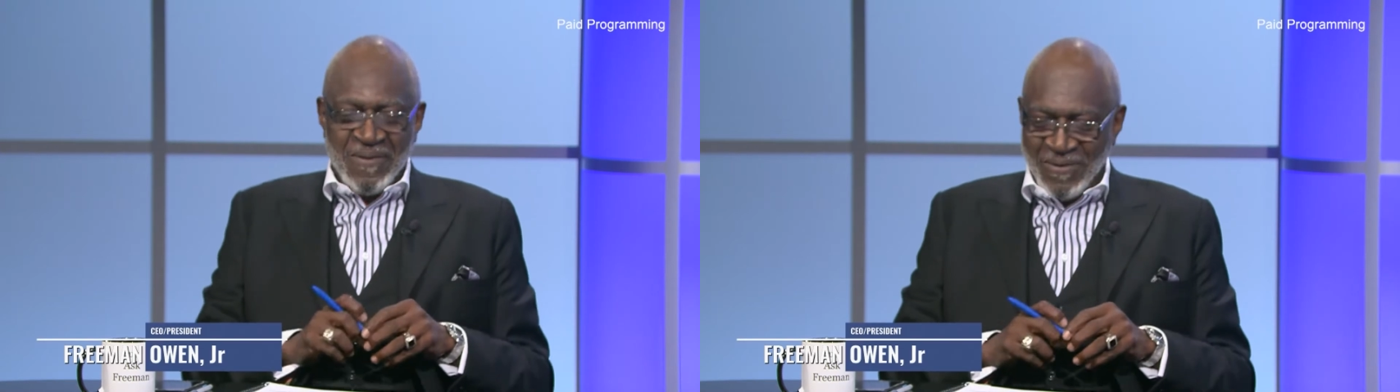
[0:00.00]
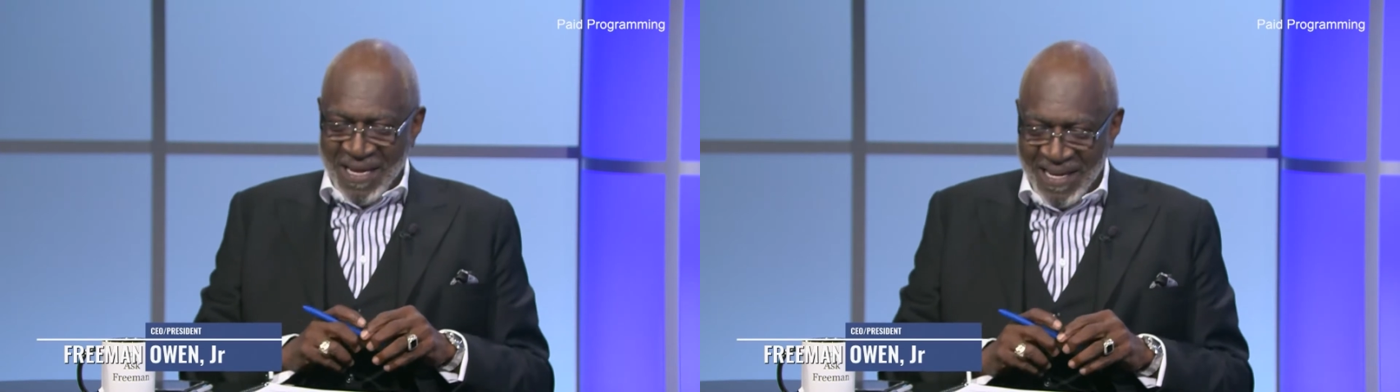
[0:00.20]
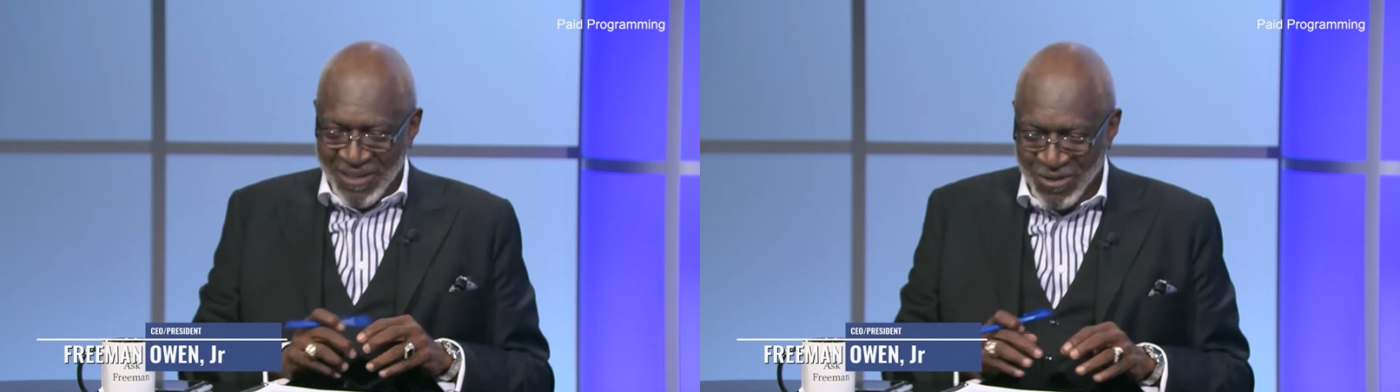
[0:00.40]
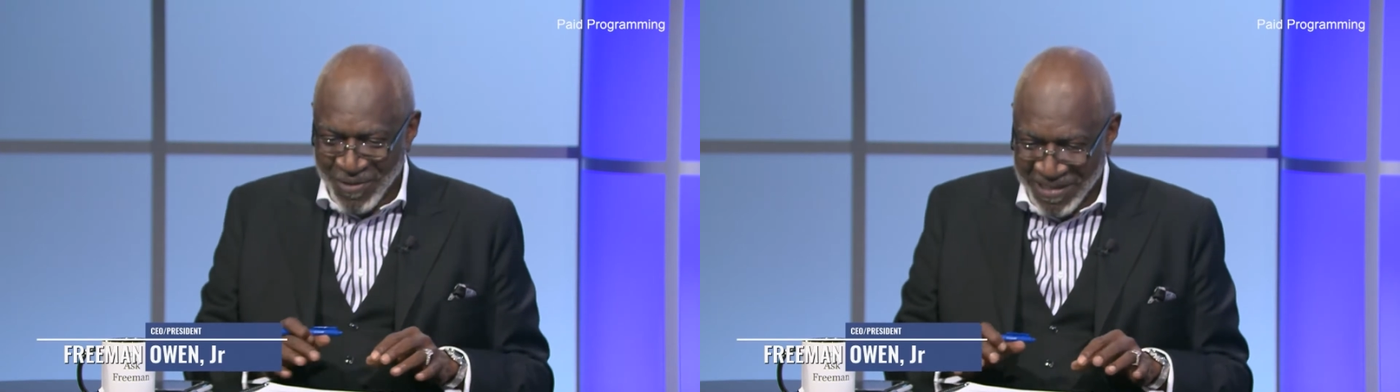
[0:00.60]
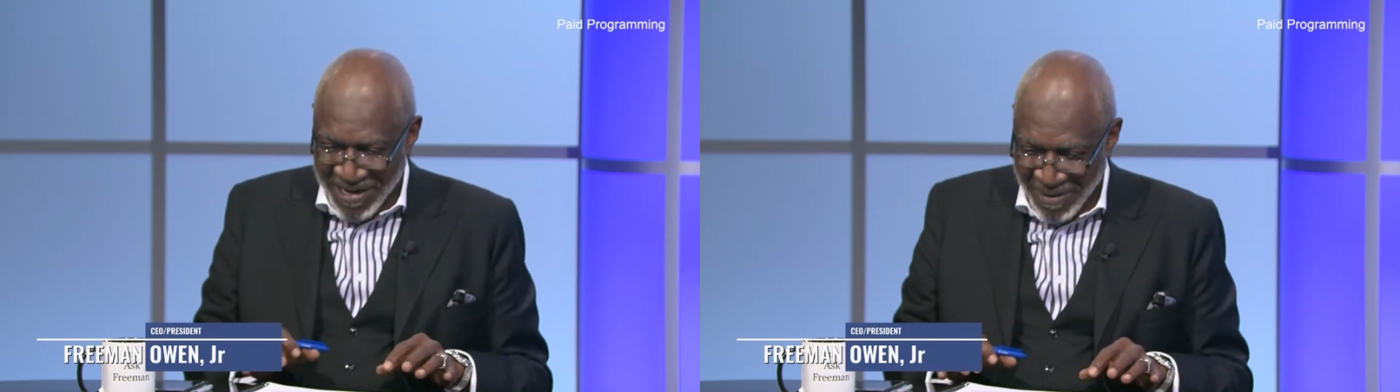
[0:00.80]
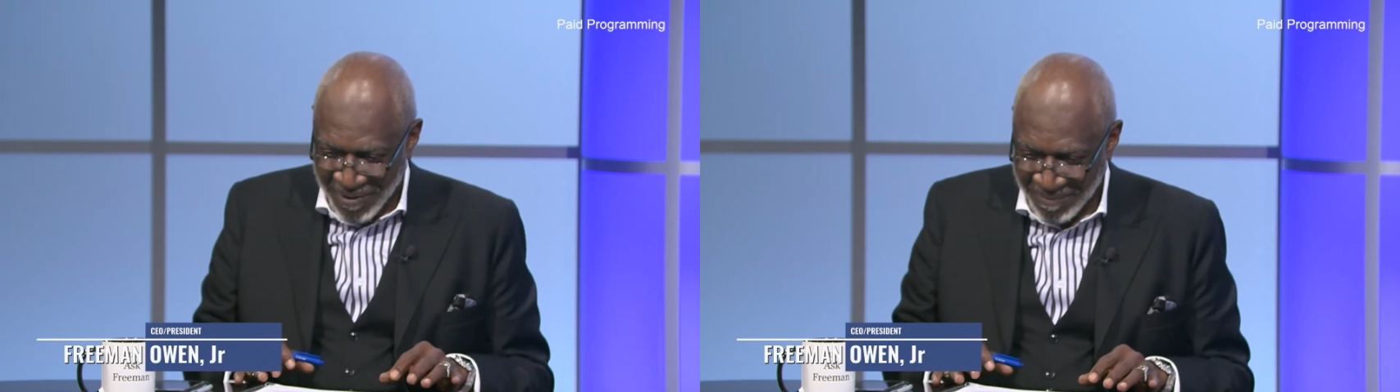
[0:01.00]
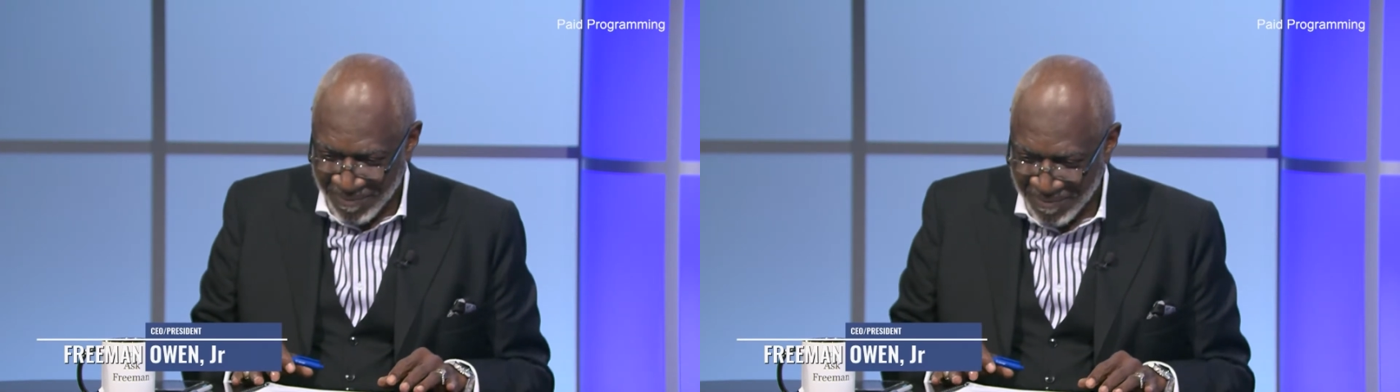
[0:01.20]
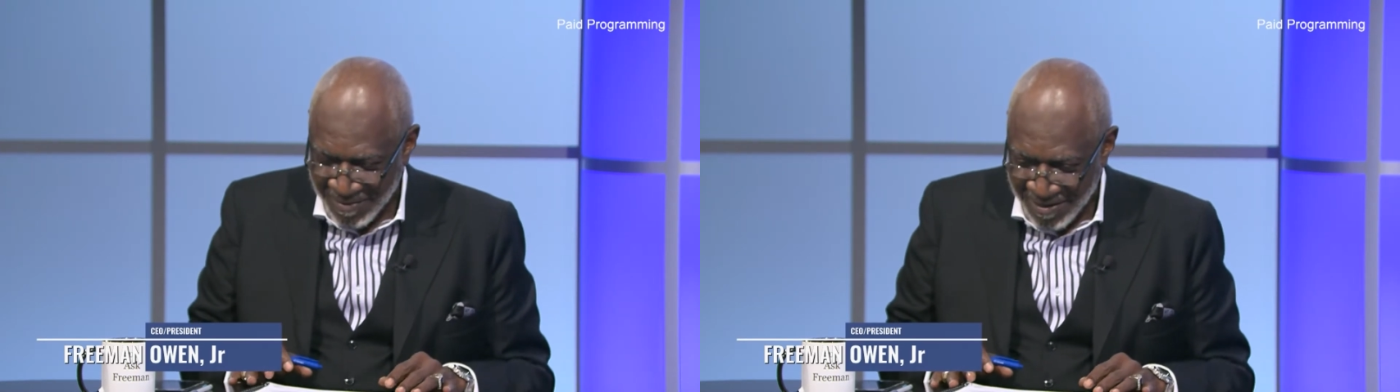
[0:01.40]
Okay, into retirement.
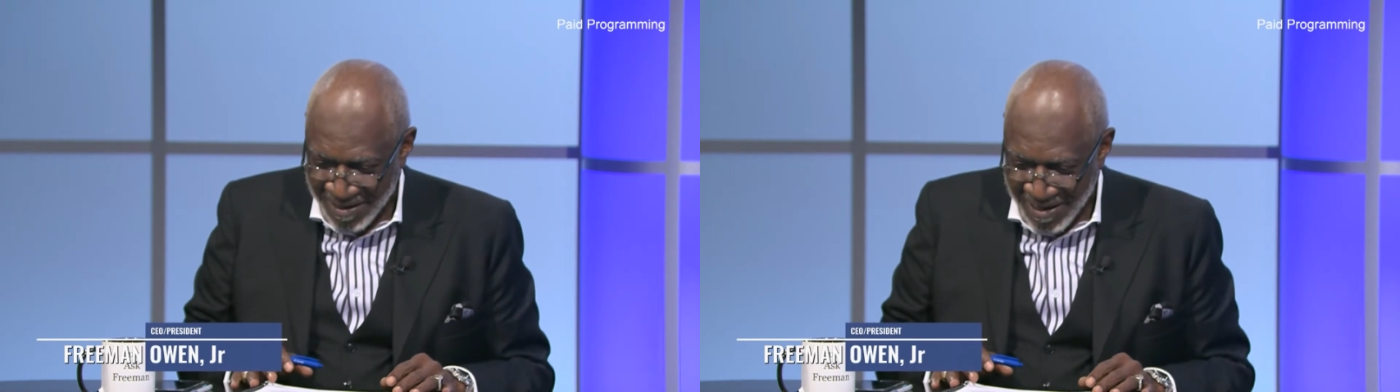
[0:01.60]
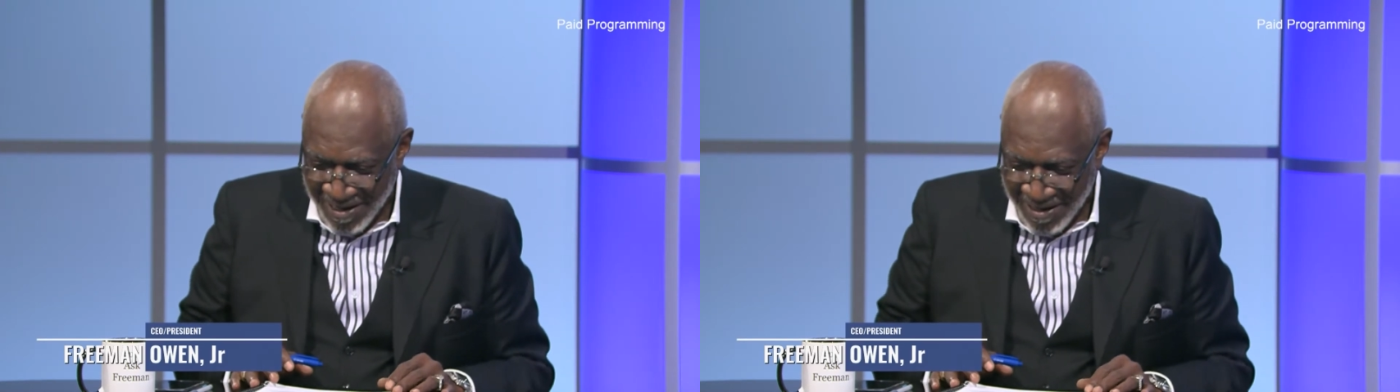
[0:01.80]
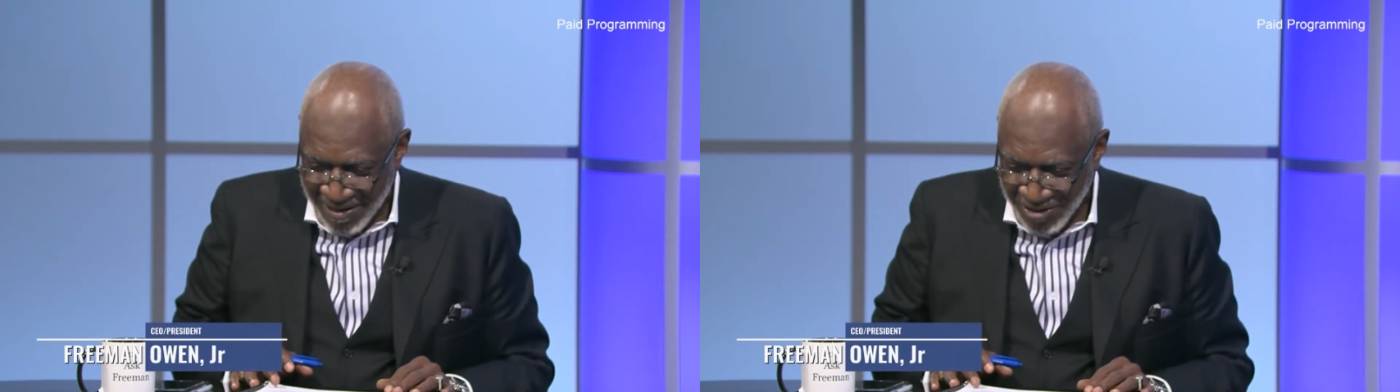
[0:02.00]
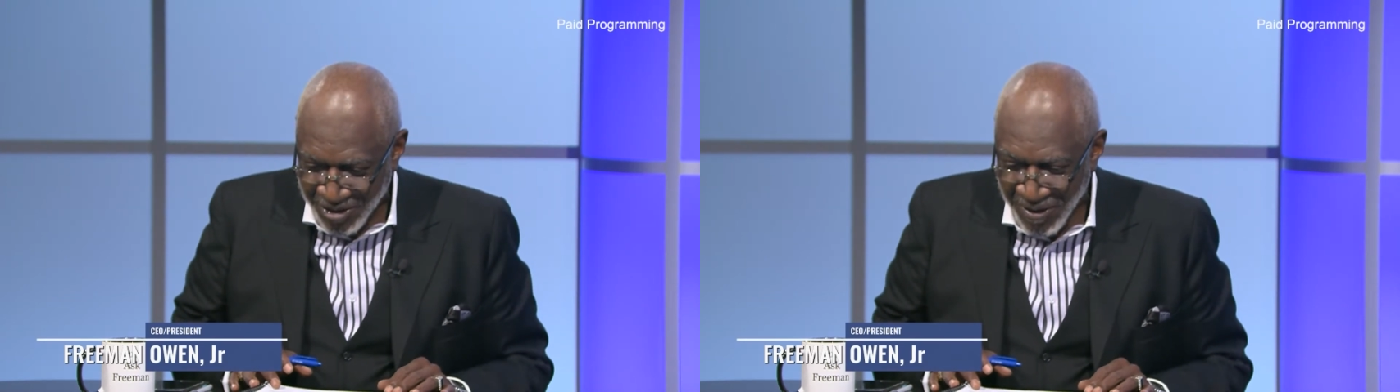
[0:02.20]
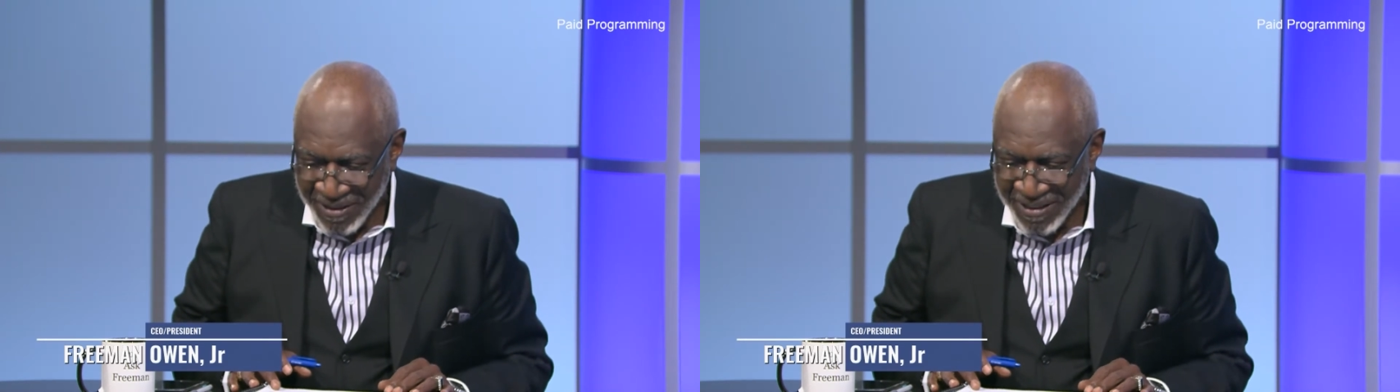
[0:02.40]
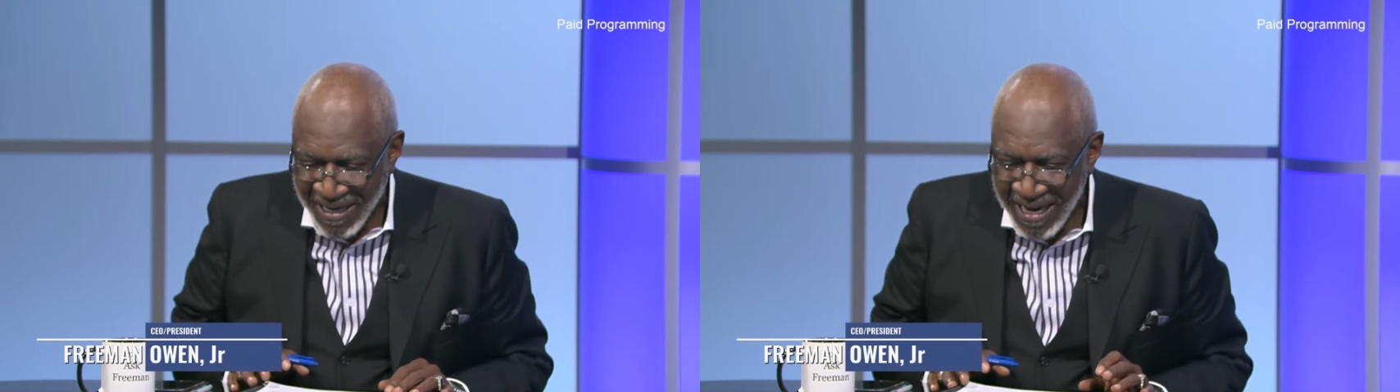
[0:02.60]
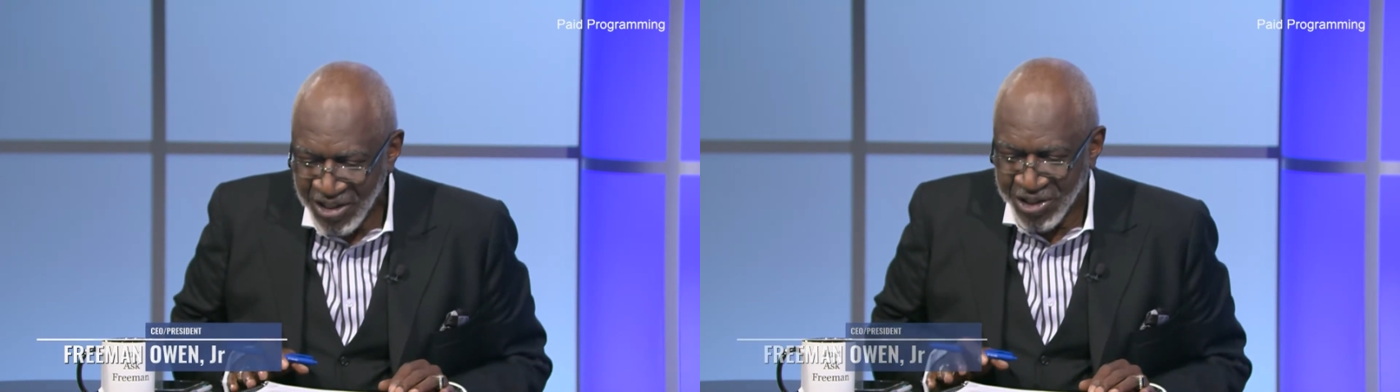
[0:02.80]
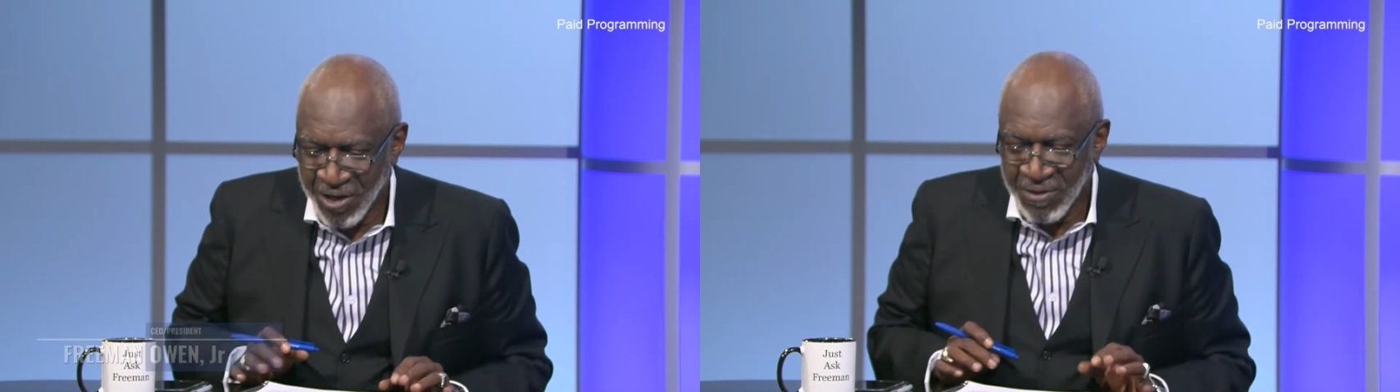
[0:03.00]
So on
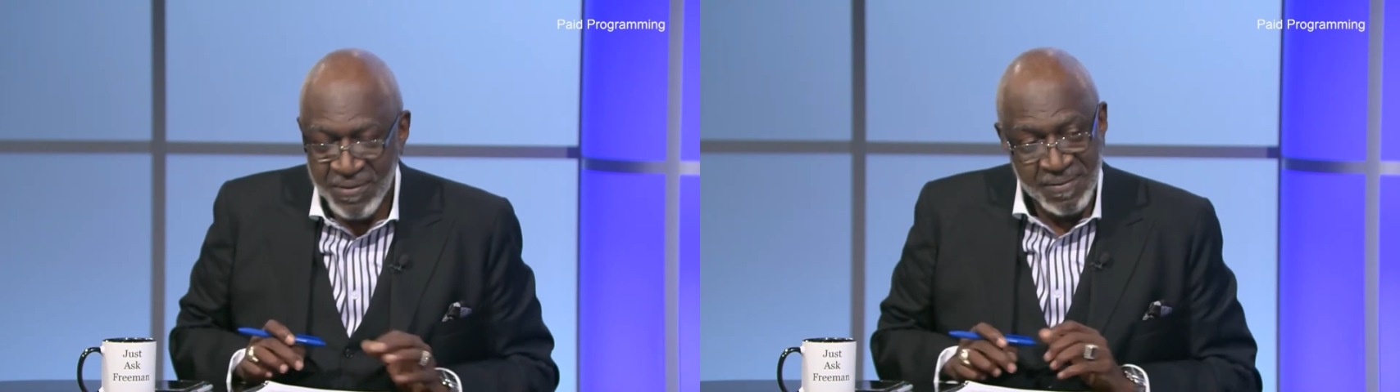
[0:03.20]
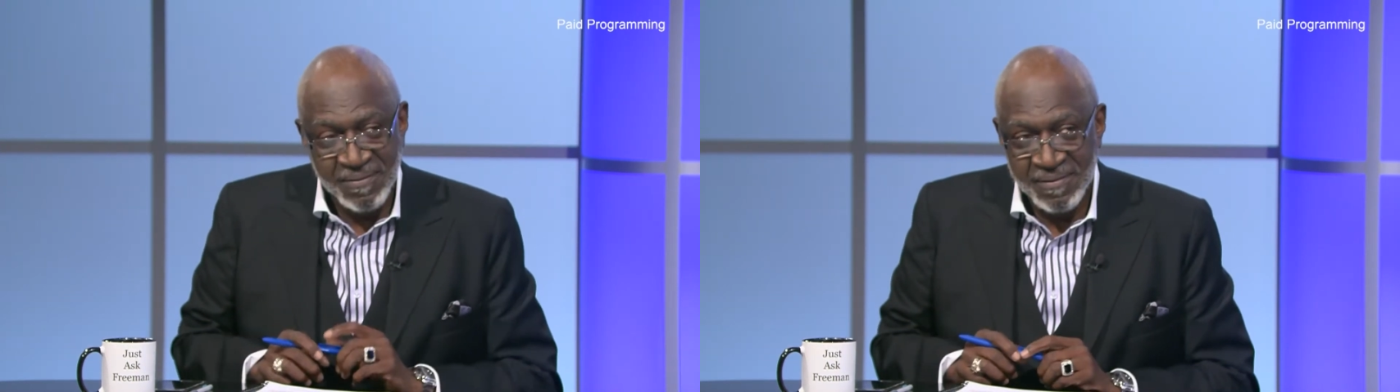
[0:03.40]
today's show,